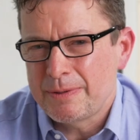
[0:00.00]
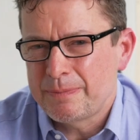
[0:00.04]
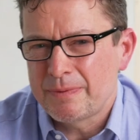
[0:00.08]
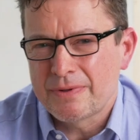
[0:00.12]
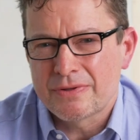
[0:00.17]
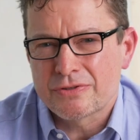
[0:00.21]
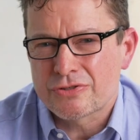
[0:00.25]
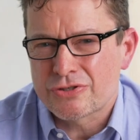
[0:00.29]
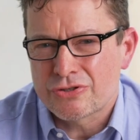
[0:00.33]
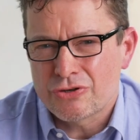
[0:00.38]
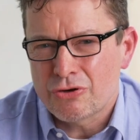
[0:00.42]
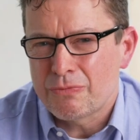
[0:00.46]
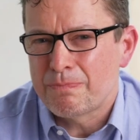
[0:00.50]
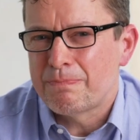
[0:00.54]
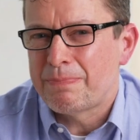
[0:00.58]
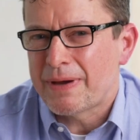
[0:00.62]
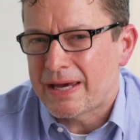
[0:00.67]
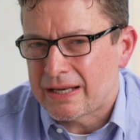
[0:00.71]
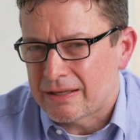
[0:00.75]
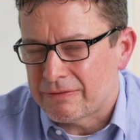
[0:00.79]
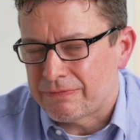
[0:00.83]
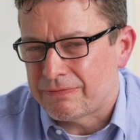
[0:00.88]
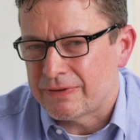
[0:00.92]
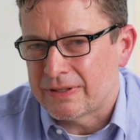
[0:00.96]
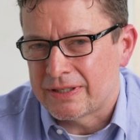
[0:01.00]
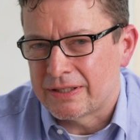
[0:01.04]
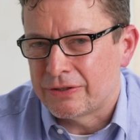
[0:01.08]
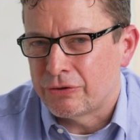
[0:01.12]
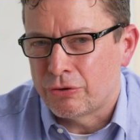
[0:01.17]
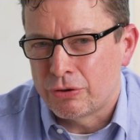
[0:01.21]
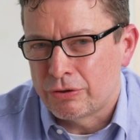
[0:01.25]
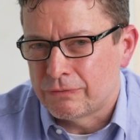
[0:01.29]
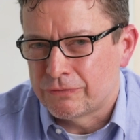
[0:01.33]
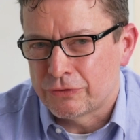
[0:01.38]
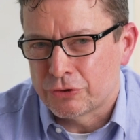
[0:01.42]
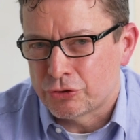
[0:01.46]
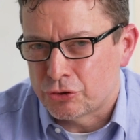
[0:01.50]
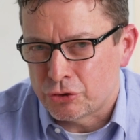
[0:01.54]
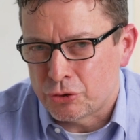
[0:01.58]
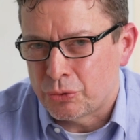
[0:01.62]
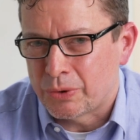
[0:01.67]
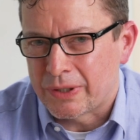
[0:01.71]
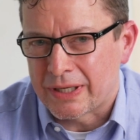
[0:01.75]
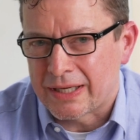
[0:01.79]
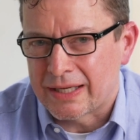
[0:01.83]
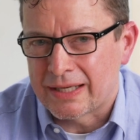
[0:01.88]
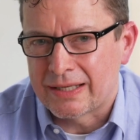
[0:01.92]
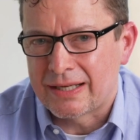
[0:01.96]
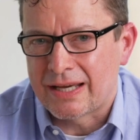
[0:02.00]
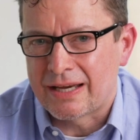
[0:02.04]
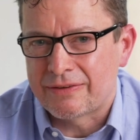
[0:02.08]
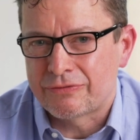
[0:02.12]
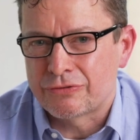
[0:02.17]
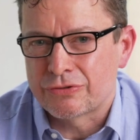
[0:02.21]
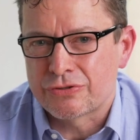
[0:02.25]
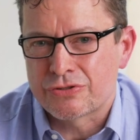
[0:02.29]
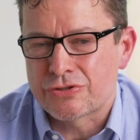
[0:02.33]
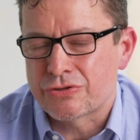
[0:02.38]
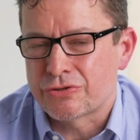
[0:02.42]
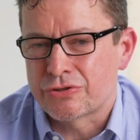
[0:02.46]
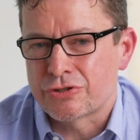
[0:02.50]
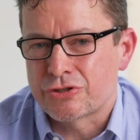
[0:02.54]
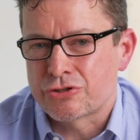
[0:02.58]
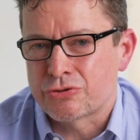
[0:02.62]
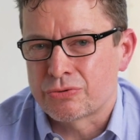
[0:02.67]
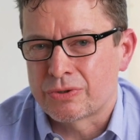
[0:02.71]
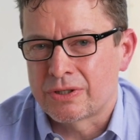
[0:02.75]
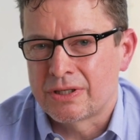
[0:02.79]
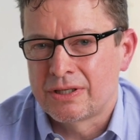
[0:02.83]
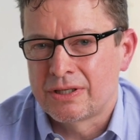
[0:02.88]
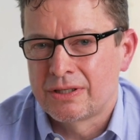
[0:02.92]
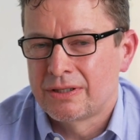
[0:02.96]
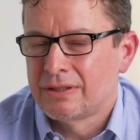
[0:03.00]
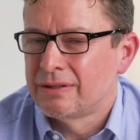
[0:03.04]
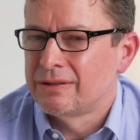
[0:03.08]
There's no benefit in overdoing it after surgery.